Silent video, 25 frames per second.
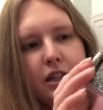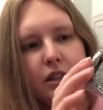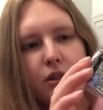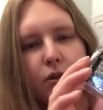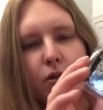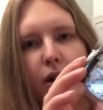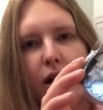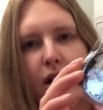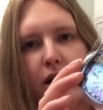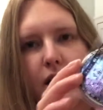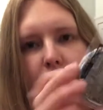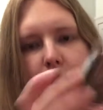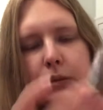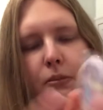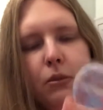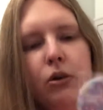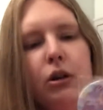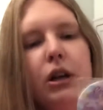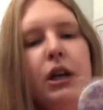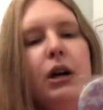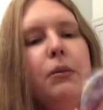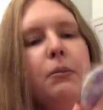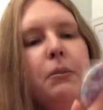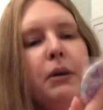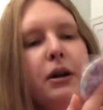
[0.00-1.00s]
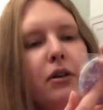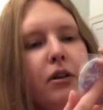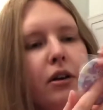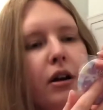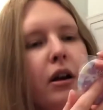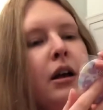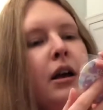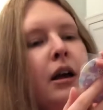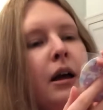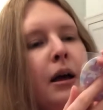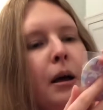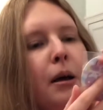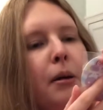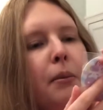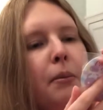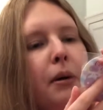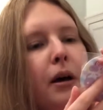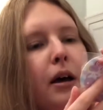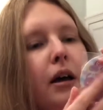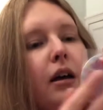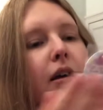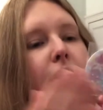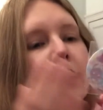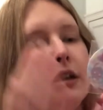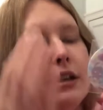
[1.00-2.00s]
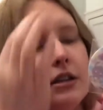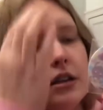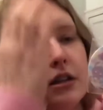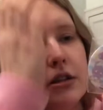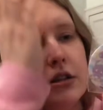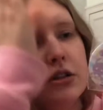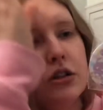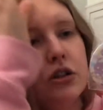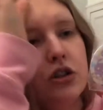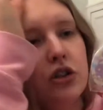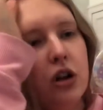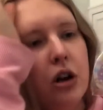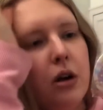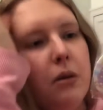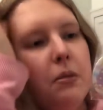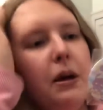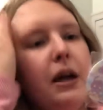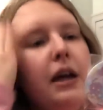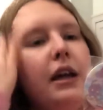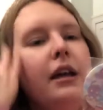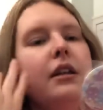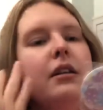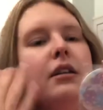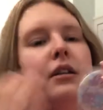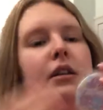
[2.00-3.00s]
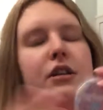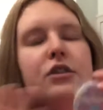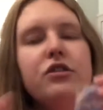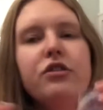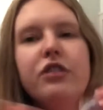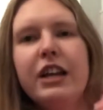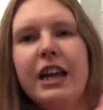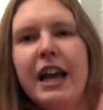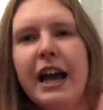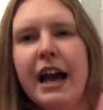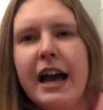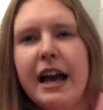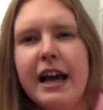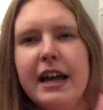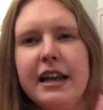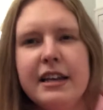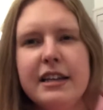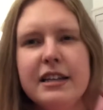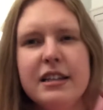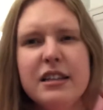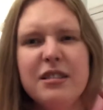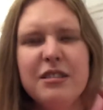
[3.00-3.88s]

It's quite a small little mirror, but it does the job and it's really handy.